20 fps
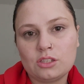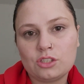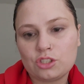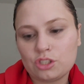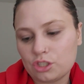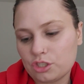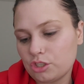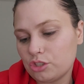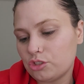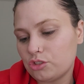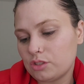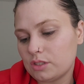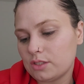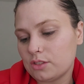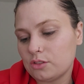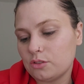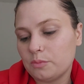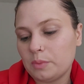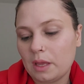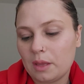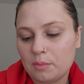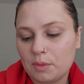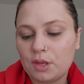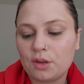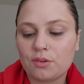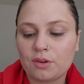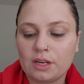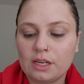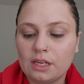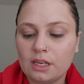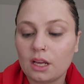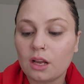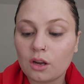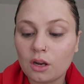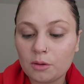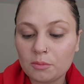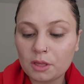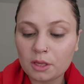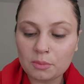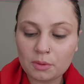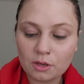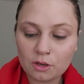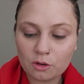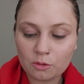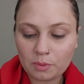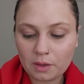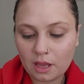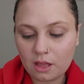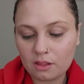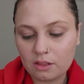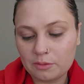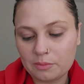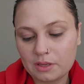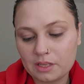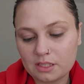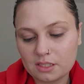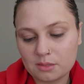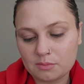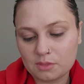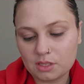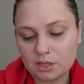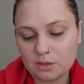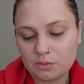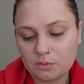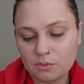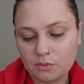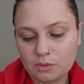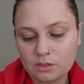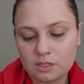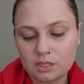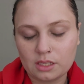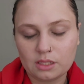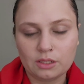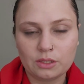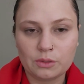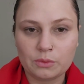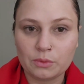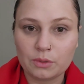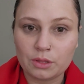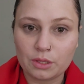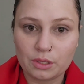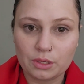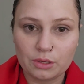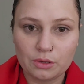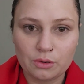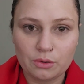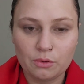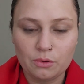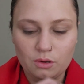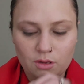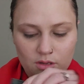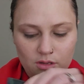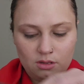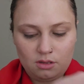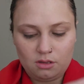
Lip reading: Sugar Drizzle Paint Me Green and Call Me a Pickle palette because I'm done dealing with you.